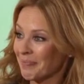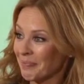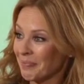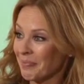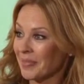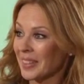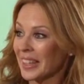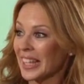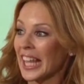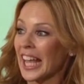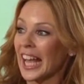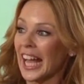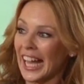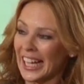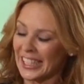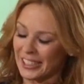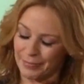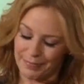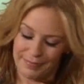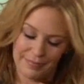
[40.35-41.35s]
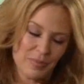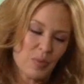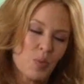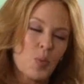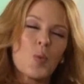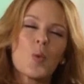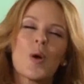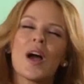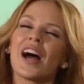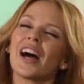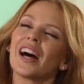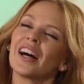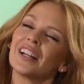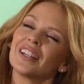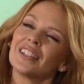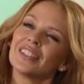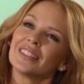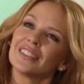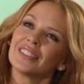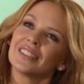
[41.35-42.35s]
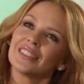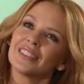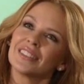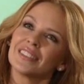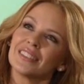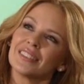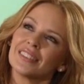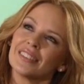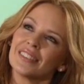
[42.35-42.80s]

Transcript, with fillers: Yeah, and you say, "Well,